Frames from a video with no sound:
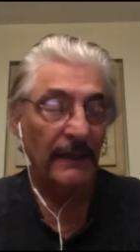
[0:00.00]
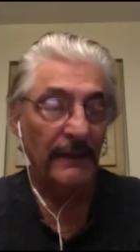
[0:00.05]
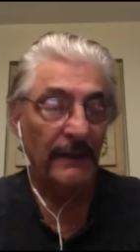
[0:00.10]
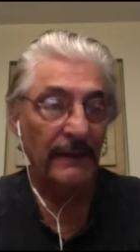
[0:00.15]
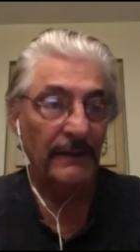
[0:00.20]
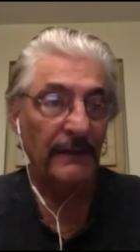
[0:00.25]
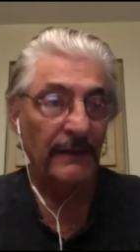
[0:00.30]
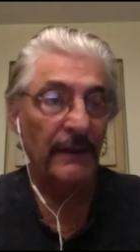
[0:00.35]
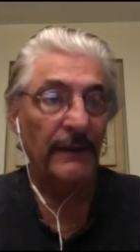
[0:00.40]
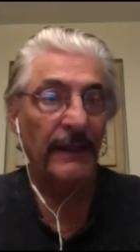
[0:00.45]

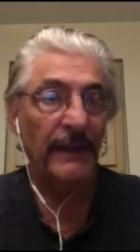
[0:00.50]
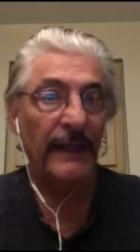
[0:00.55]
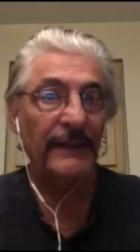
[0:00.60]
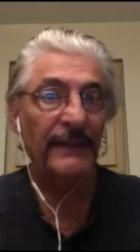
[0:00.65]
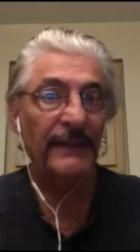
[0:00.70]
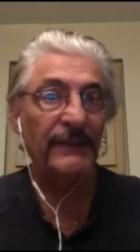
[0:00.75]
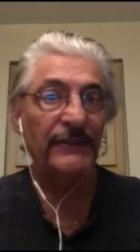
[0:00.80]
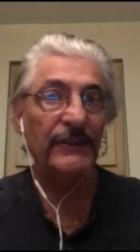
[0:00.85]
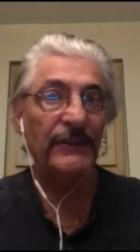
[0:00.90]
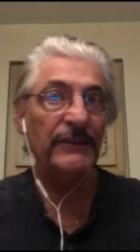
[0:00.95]
you know
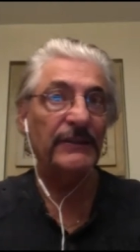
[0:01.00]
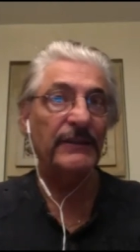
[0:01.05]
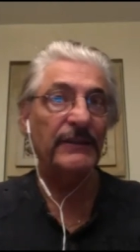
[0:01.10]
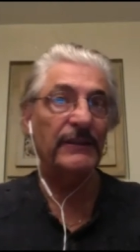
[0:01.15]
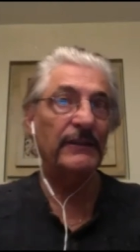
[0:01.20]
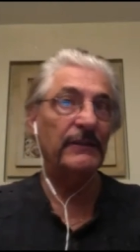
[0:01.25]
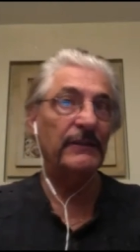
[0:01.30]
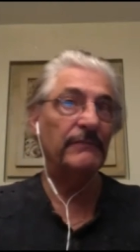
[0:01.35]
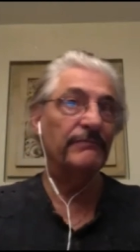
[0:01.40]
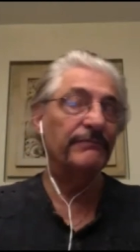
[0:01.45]

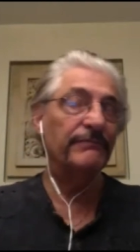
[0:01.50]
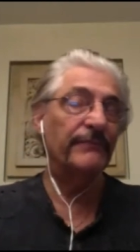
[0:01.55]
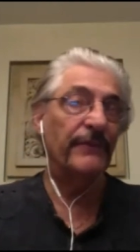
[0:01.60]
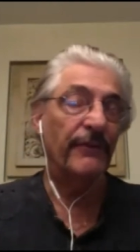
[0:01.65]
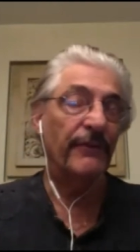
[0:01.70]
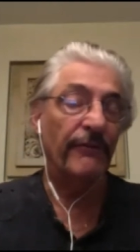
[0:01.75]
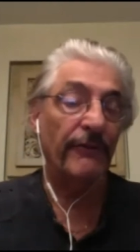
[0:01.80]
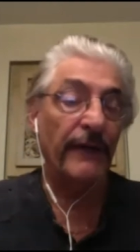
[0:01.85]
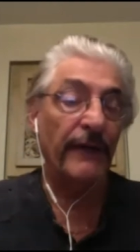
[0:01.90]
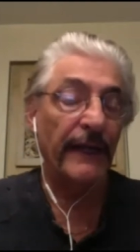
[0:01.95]

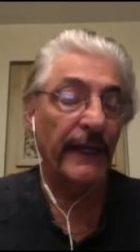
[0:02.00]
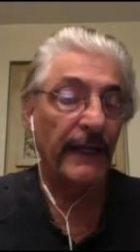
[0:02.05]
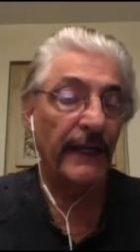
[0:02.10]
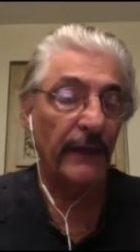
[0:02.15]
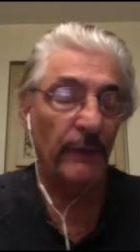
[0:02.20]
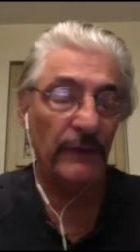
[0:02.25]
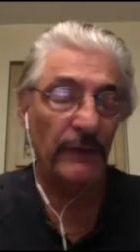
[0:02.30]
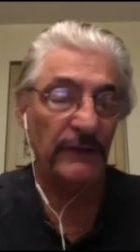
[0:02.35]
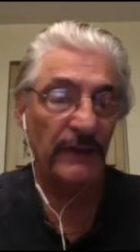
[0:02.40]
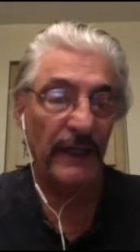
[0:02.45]
1963, it
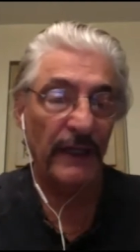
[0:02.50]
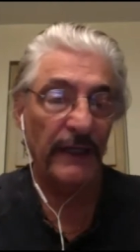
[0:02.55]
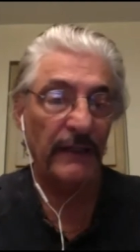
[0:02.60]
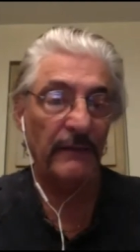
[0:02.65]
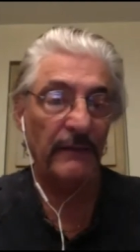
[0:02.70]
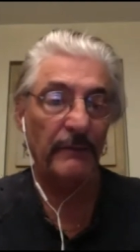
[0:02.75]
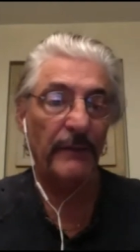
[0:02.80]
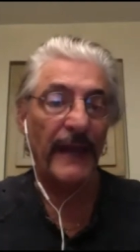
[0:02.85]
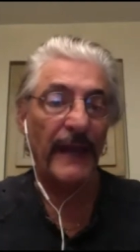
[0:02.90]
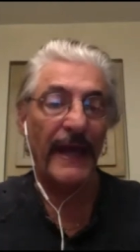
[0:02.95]
was like
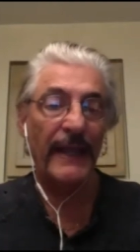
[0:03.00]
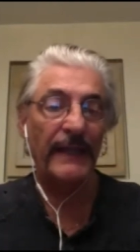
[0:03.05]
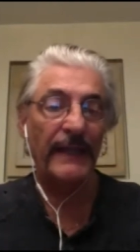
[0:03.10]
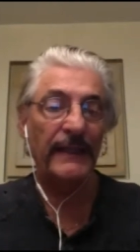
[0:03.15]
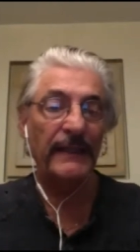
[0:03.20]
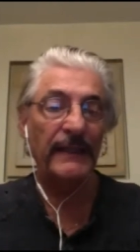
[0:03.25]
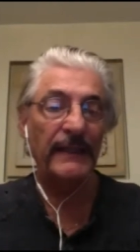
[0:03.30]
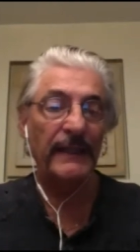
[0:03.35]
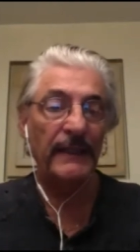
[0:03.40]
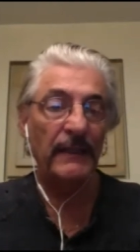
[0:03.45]
Panic
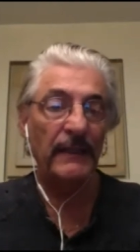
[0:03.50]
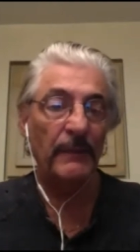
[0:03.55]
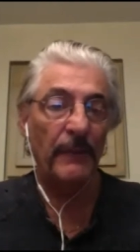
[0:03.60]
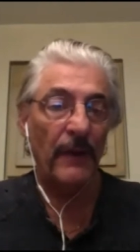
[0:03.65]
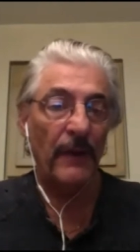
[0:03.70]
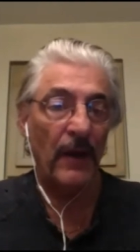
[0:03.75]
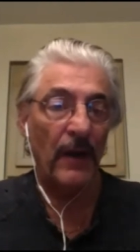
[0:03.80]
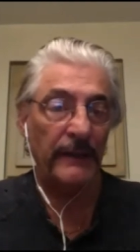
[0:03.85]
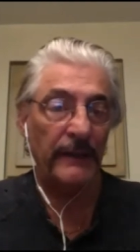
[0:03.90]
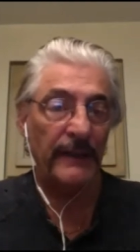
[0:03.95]
in Needle
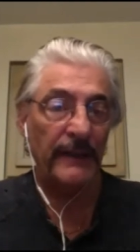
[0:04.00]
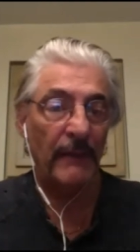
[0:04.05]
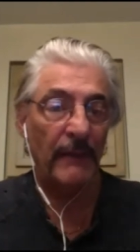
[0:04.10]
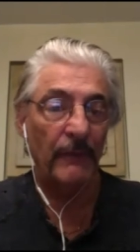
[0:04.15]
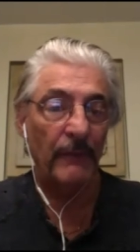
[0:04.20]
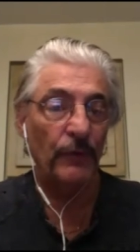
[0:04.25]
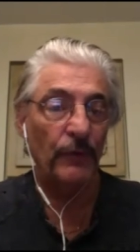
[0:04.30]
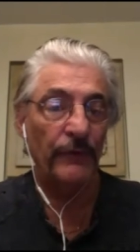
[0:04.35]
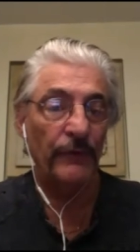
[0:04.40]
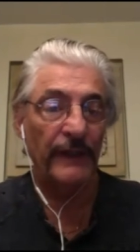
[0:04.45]
Park that
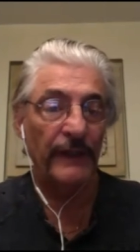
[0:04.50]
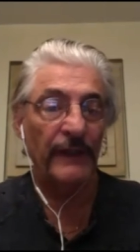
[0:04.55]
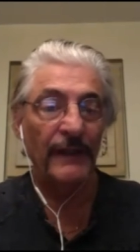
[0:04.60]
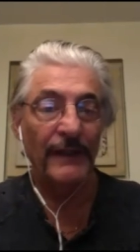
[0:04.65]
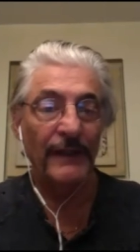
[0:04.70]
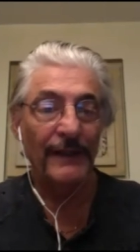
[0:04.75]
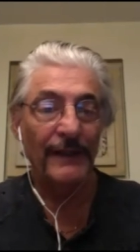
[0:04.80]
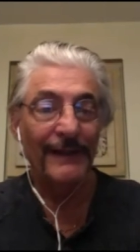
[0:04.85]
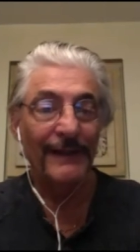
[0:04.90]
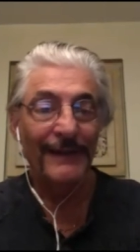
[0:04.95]
movie
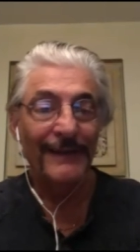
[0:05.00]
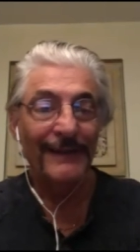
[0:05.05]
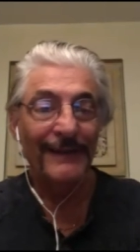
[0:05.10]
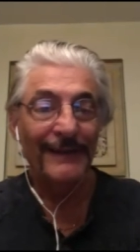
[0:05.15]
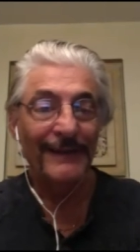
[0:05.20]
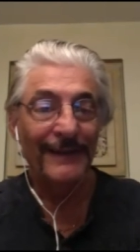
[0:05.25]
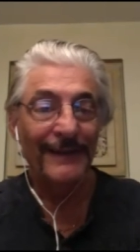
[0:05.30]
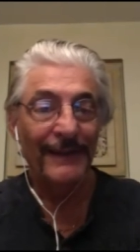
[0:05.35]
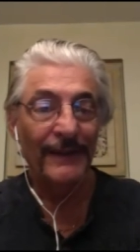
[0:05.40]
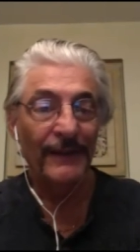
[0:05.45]

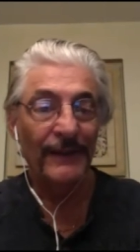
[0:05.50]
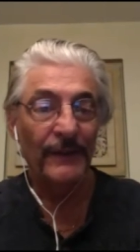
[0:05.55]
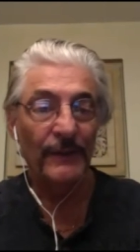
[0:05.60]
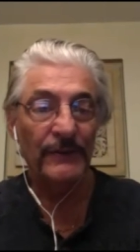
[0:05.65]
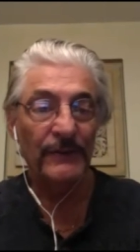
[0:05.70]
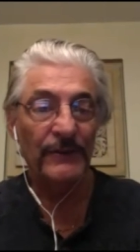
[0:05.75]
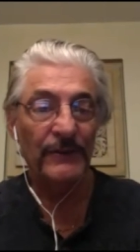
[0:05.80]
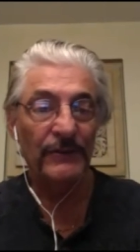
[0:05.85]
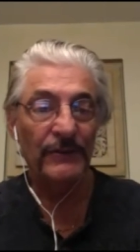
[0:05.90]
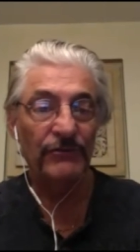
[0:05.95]
you know, it was
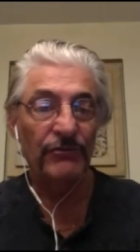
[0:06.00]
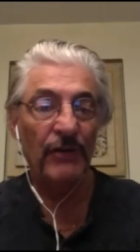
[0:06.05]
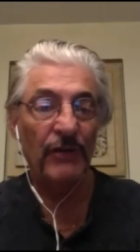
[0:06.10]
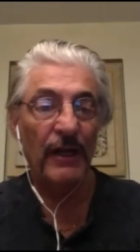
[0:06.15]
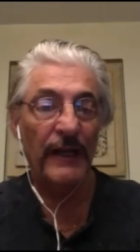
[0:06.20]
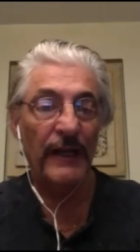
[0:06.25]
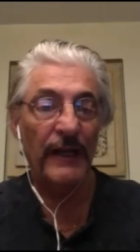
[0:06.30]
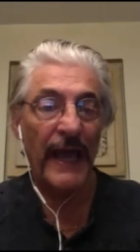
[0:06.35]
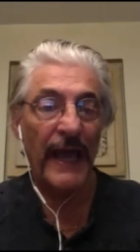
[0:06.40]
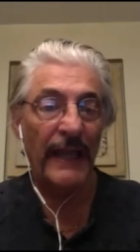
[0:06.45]
drug
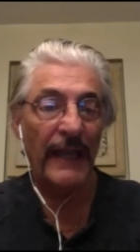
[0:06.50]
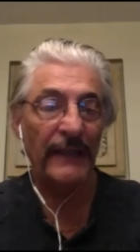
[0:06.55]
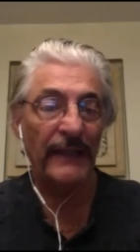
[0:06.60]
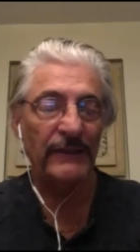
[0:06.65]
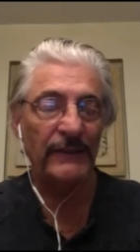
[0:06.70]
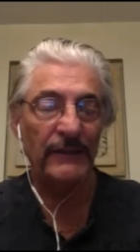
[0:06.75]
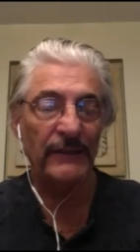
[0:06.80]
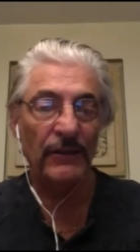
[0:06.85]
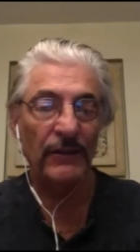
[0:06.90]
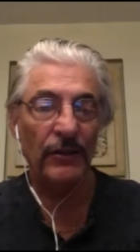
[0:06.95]
right. addicts
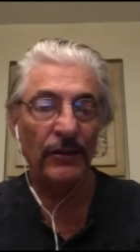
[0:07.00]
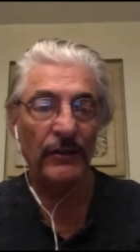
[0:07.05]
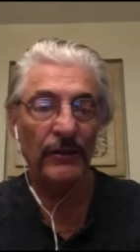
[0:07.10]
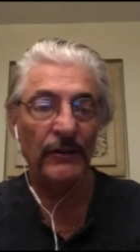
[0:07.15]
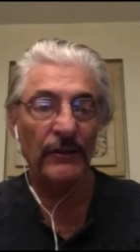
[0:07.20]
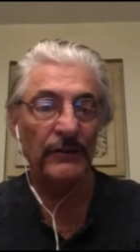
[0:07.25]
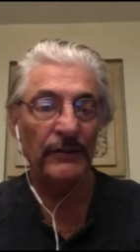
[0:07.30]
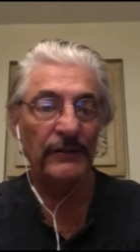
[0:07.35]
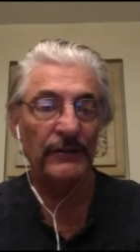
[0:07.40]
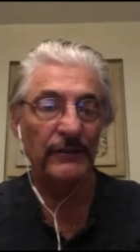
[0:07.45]
and
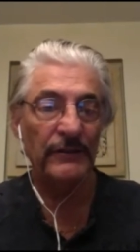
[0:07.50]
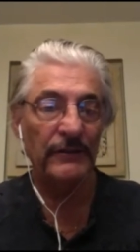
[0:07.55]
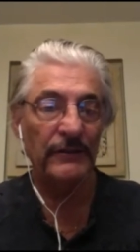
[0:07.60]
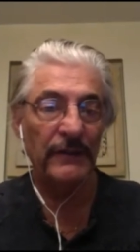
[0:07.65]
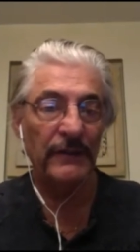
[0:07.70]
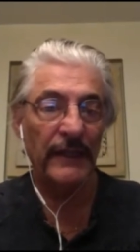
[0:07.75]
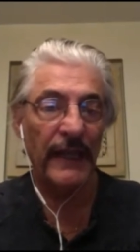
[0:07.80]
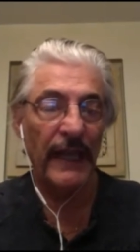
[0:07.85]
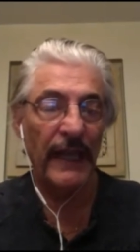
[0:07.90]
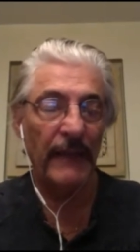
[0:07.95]
hookers and
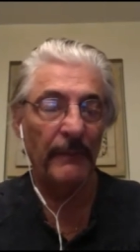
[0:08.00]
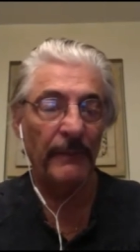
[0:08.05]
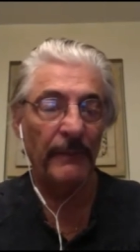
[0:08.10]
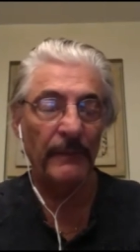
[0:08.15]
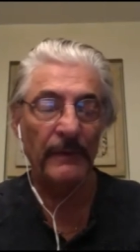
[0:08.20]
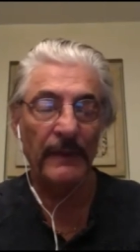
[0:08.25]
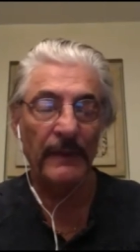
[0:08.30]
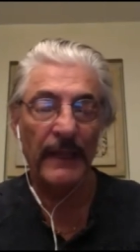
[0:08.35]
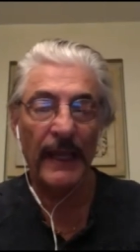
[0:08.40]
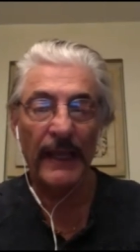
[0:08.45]
gay
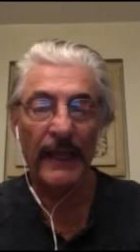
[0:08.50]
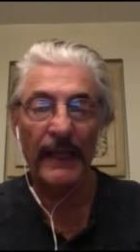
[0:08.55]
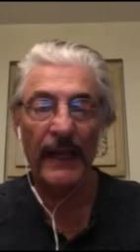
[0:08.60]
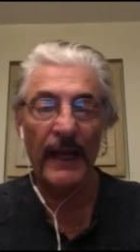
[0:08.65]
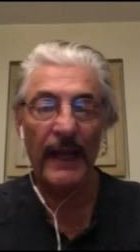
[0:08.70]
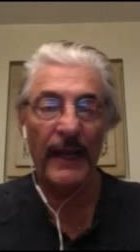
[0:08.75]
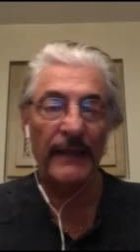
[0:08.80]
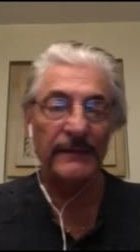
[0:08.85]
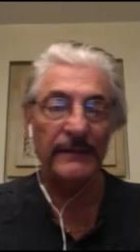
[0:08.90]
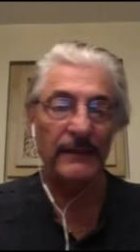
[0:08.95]
gay
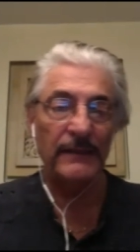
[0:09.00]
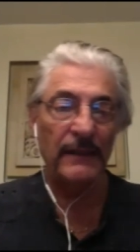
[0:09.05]
guys and